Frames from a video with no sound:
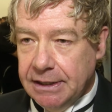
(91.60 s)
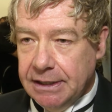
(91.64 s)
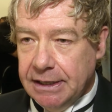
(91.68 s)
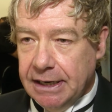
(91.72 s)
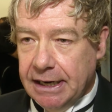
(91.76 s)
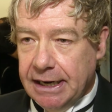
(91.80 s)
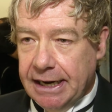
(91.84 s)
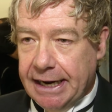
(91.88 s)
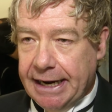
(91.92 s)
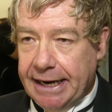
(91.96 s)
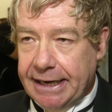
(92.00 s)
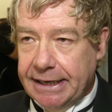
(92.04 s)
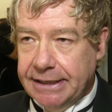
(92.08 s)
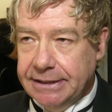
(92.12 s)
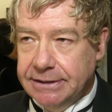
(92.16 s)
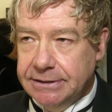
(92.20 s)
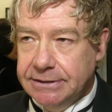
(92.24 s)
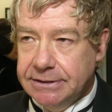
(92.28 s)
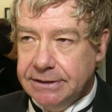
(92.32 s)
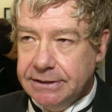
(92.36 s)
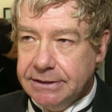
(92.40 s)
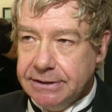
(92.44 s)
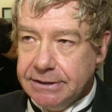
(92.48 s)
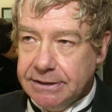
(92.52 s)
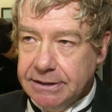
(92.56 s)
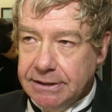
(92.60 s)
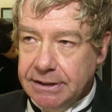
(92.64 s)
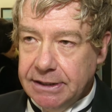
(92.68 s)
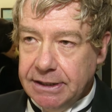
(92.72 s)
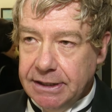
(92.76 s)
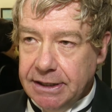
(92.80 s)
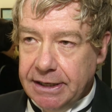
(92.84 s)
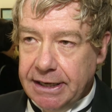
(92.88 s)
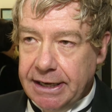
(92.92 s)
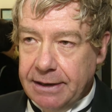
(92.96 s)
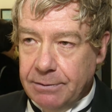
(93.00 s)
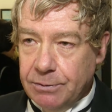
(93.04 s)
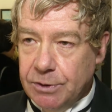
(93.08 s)
and
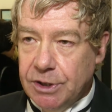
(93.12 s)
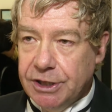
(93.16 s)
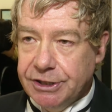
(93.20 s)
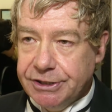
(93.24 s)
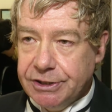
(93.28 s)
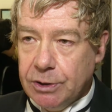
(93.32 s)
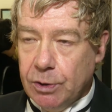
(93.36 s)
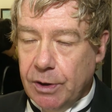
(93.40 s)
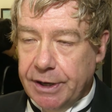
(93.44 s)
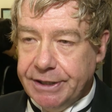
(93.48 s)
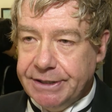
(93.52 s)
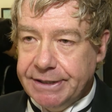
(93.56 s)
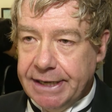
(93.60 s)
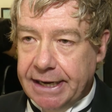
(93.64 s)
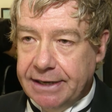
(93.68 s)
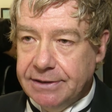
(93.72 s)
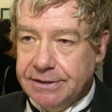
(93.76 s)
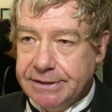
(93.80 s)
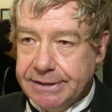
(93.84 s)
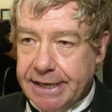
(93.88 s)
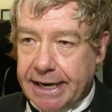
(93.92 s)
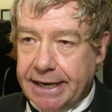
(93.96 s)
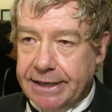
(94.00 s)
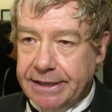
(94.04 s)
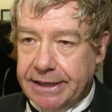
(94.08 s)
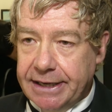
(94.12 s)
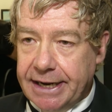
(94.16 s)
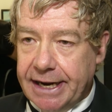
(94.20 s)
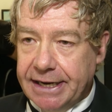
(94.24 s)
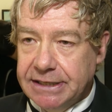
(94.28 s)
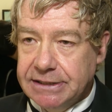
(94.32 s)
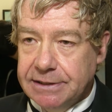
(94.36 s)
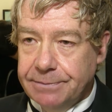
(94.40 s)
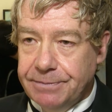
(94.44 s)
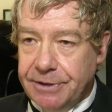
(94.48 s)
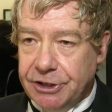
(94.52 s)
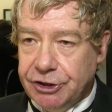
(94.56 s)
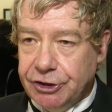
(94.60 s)
it was quite an outstanding
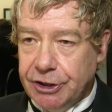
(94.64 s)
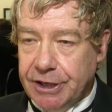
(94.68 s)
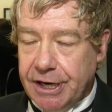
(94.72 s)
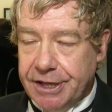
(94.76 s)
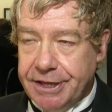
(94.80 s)
exhibition.